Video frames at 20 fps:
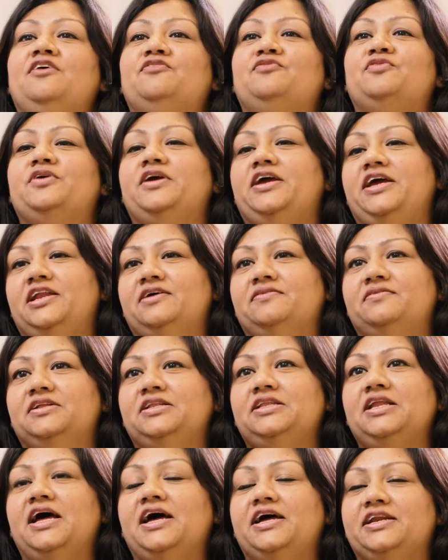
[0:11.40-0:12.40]
for
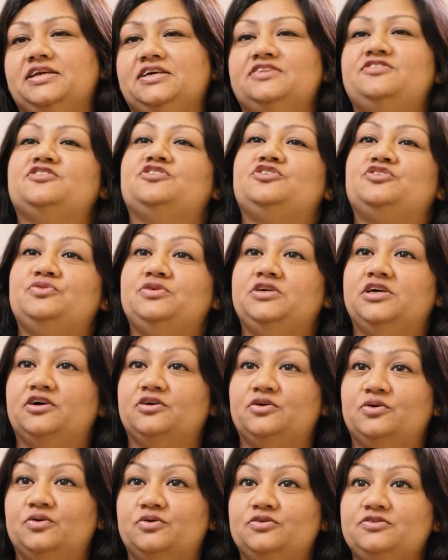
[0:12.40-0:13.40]
A-level and it's a two-year
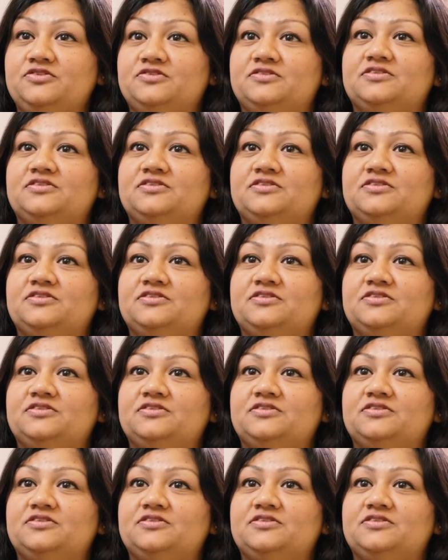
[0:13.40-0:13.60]
course.